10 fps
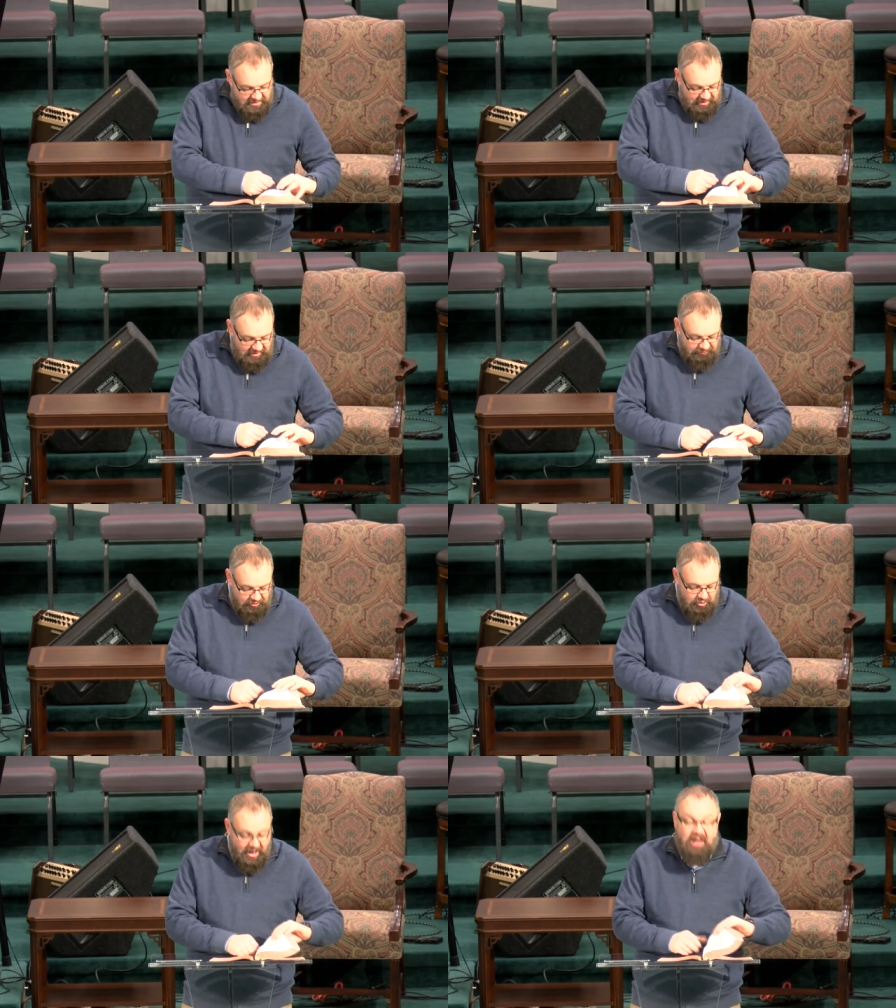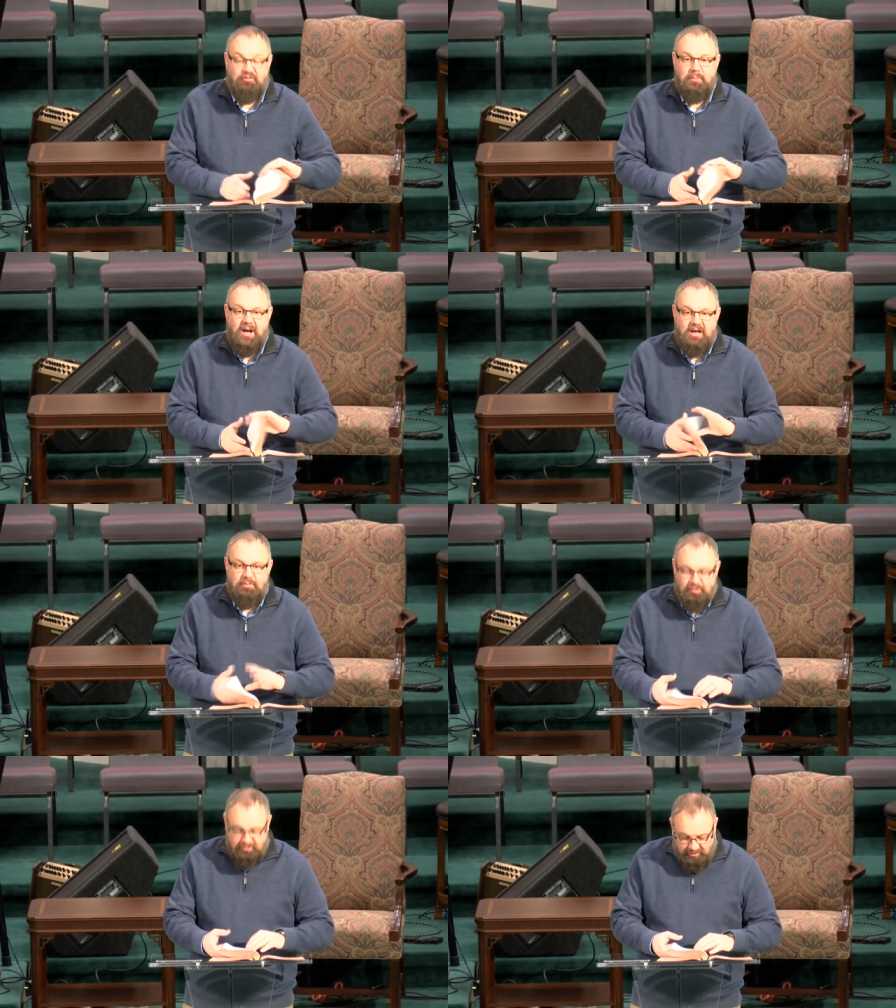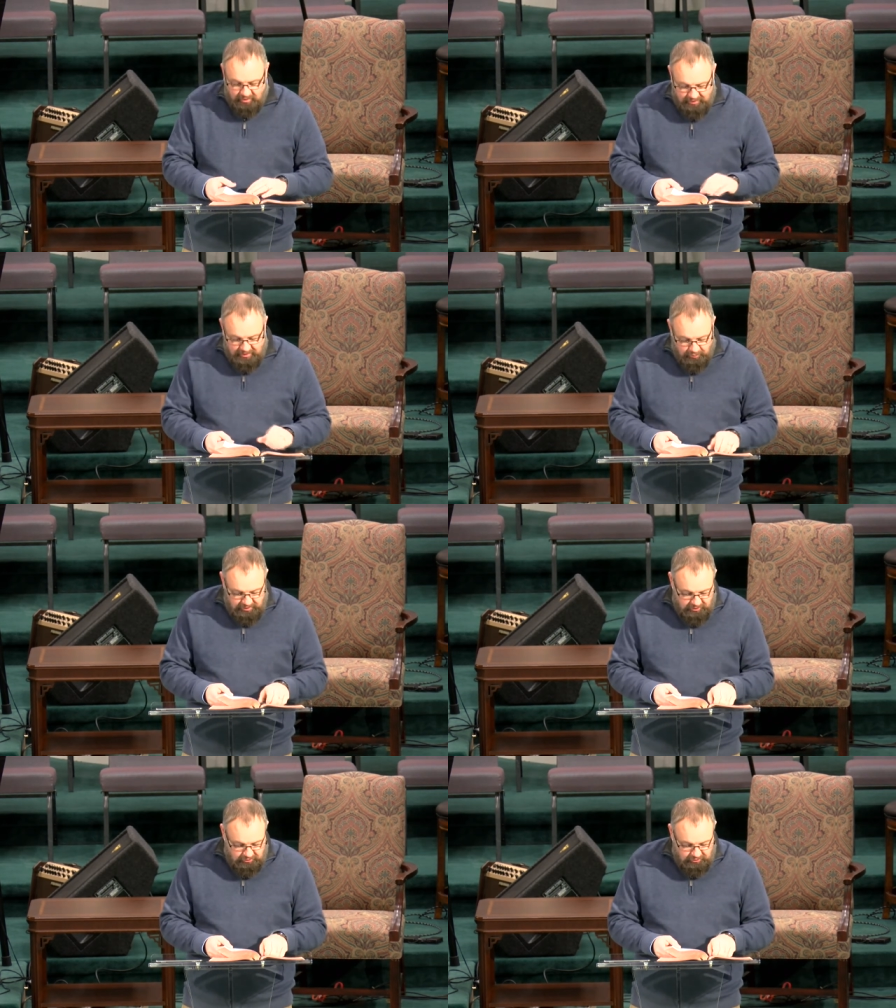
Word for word: If you have your Bibles, so uh, they are with you,